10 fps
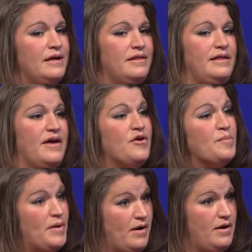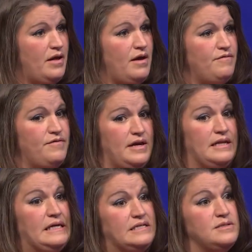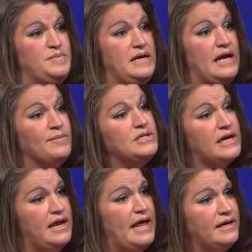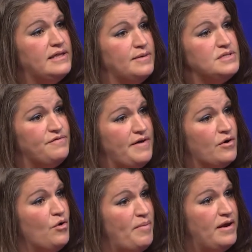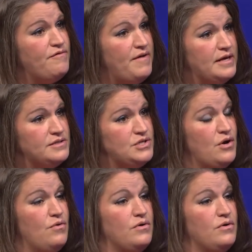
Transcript: the other part of it is being able to connect them to federal benefits. So